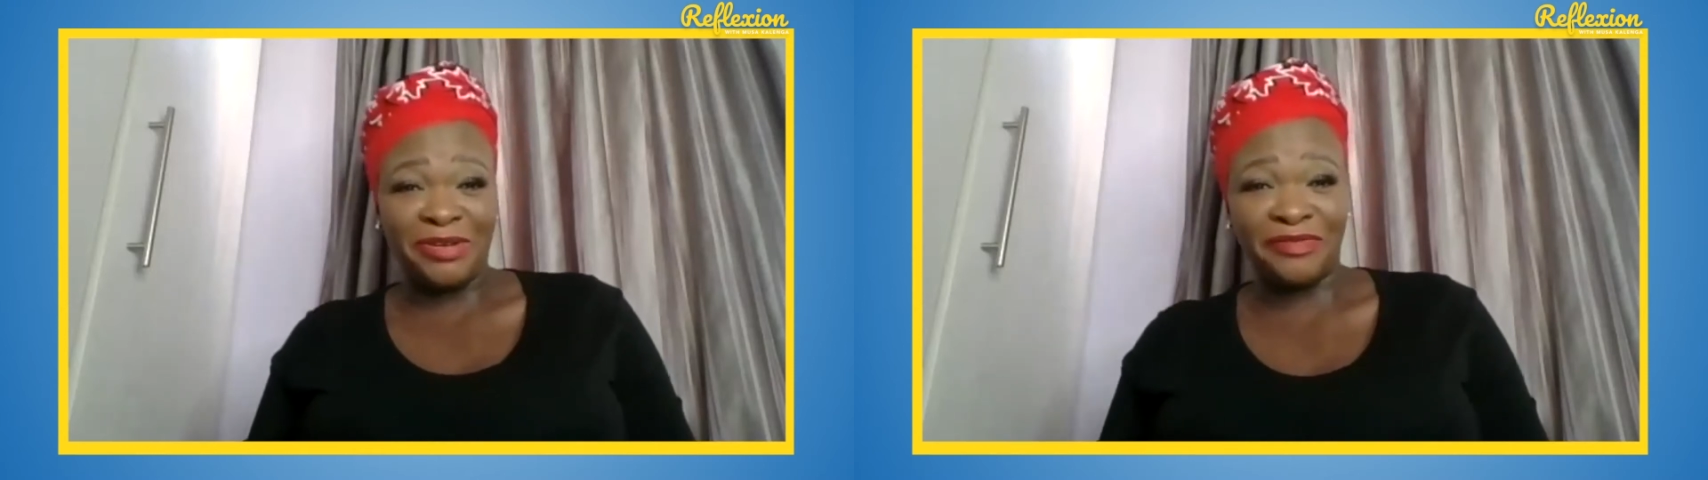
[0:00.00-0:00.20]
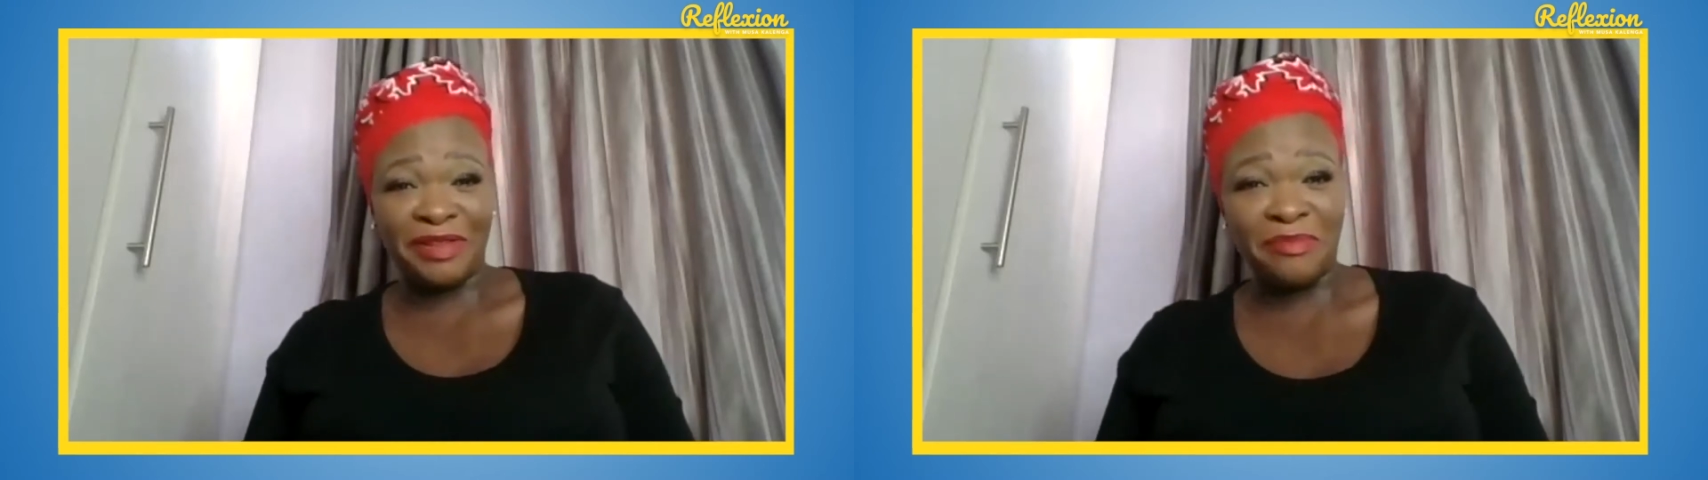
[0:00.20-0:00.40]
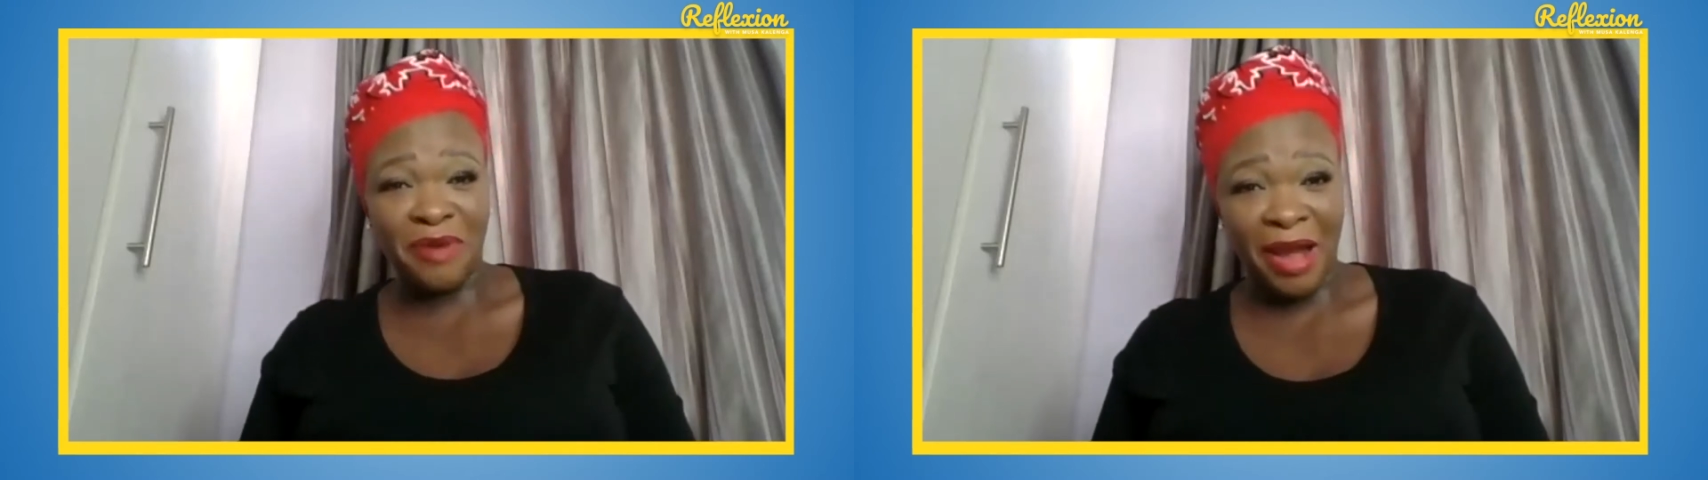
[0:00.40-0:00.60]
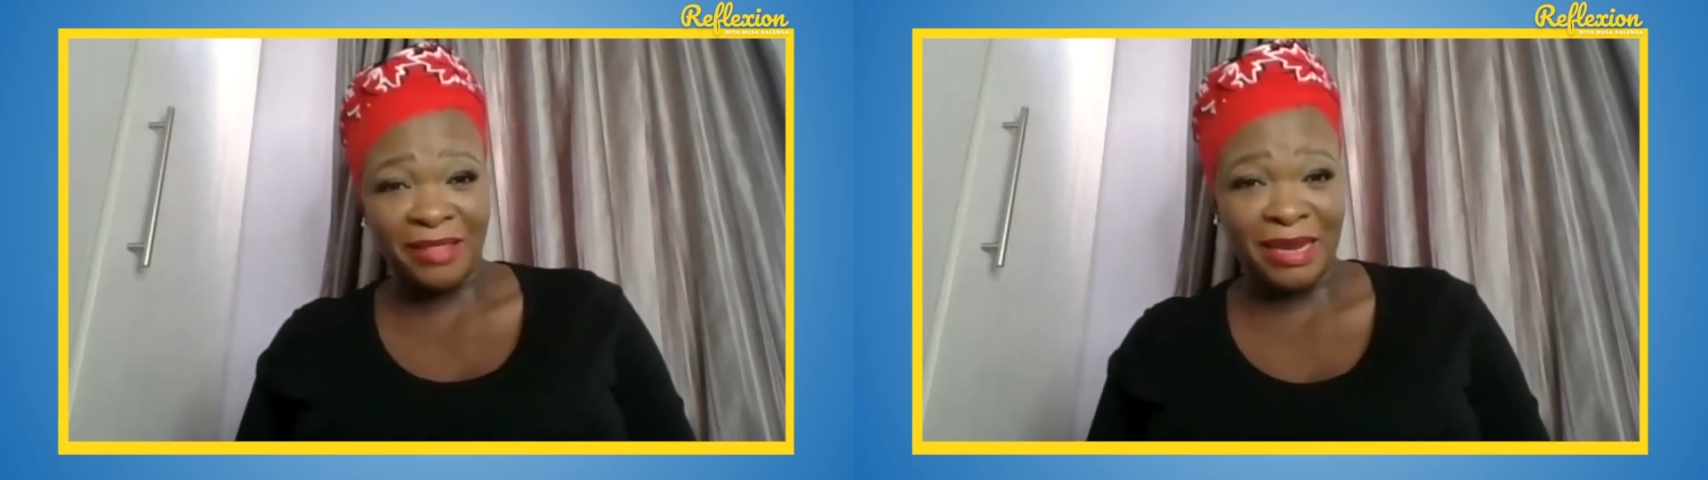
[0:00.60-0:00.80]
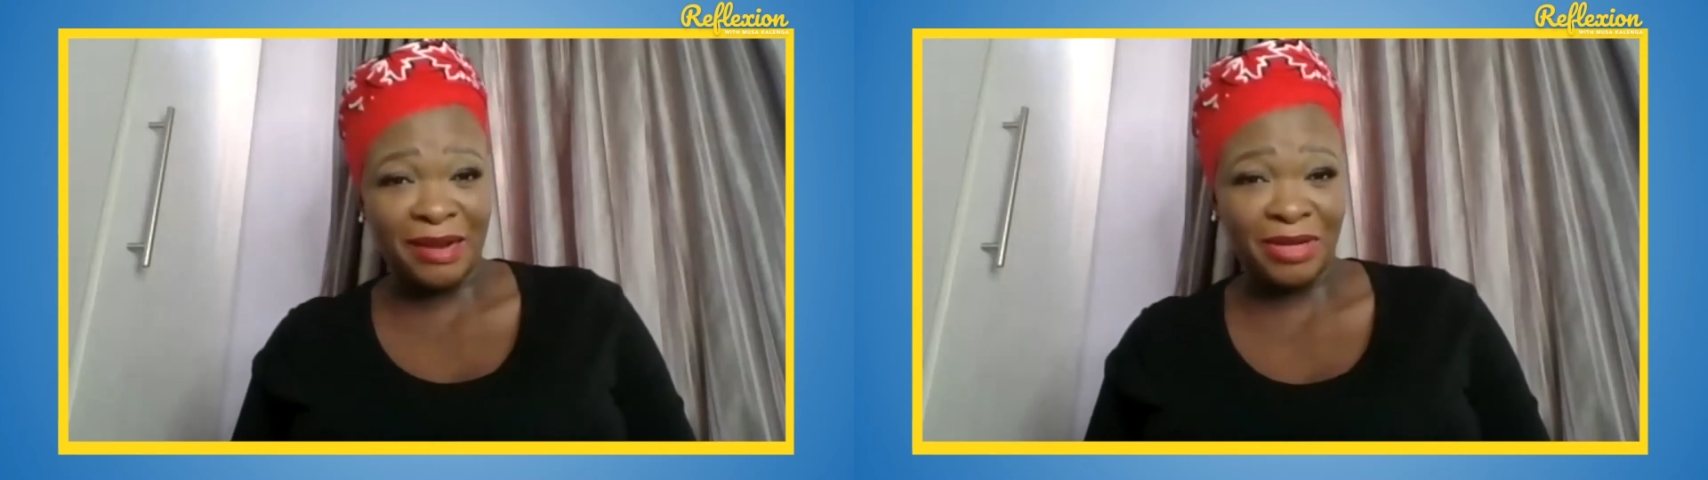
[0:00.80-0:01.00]
of the
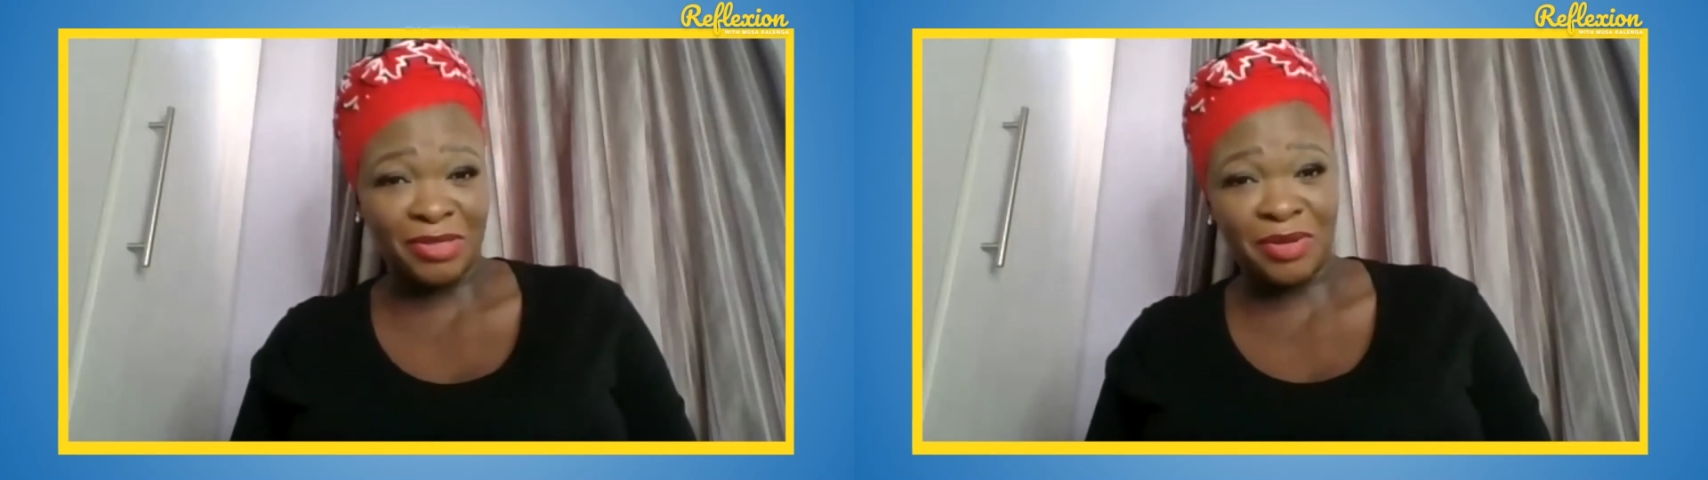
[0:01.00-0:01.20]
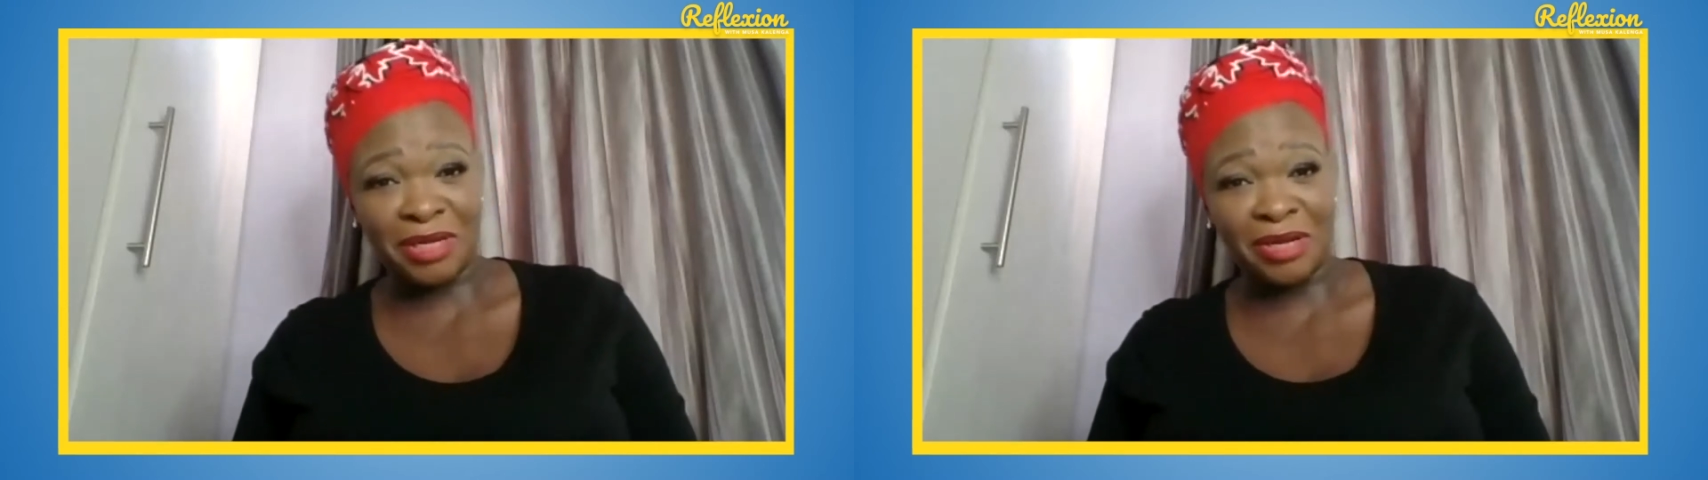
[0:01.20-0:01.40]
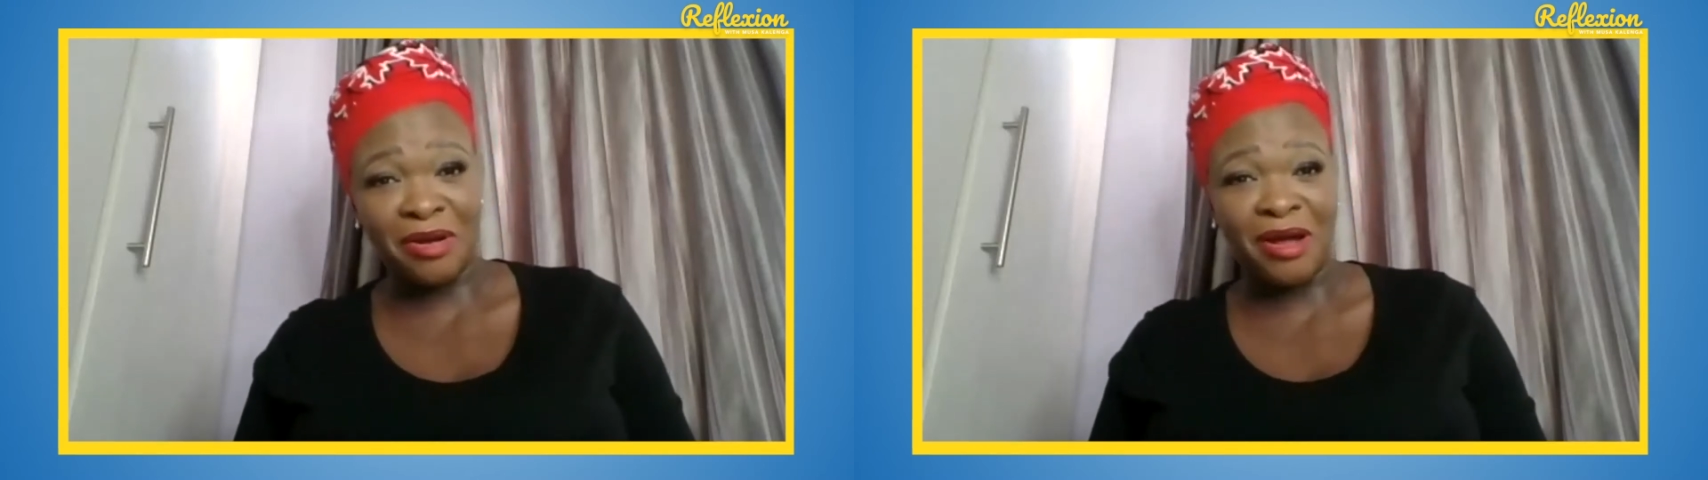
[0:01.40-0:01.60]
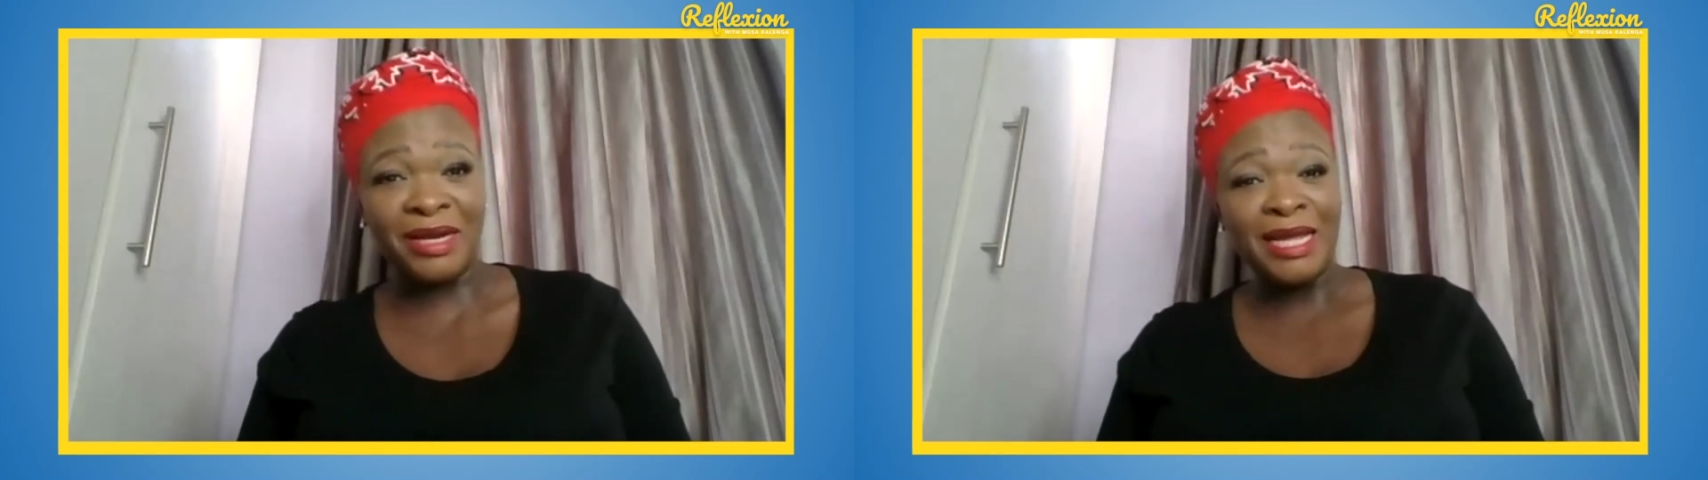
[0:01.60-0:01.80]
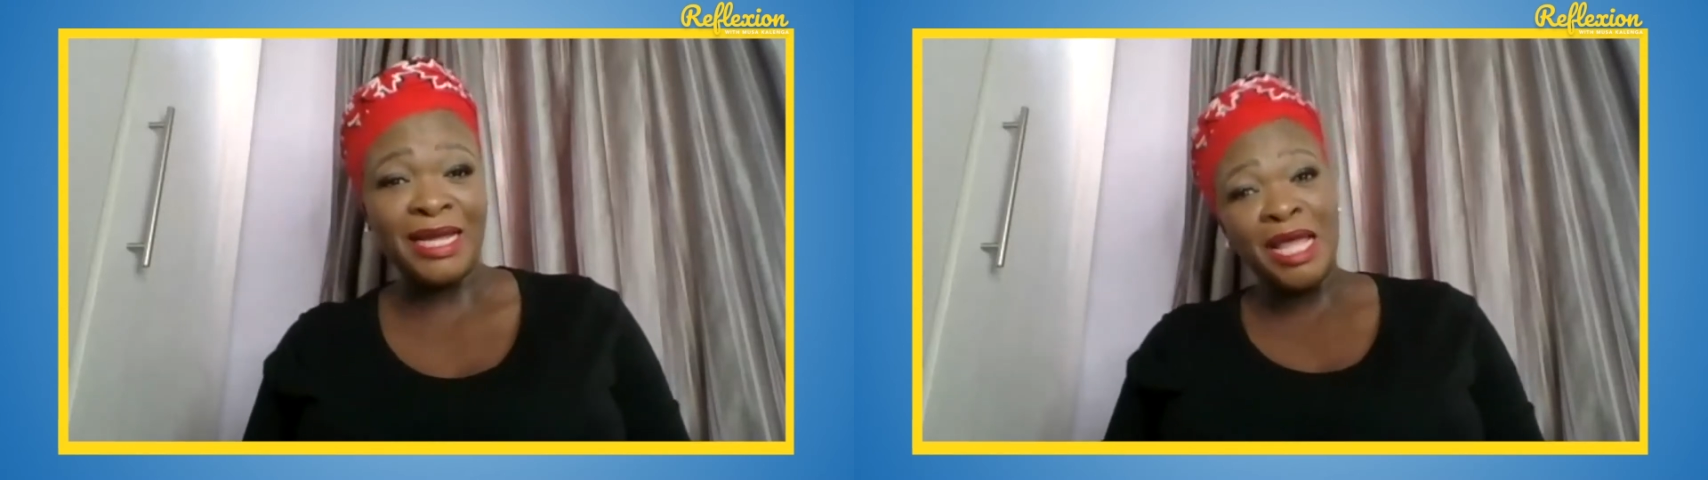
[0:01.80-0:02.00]
brand that I was working on.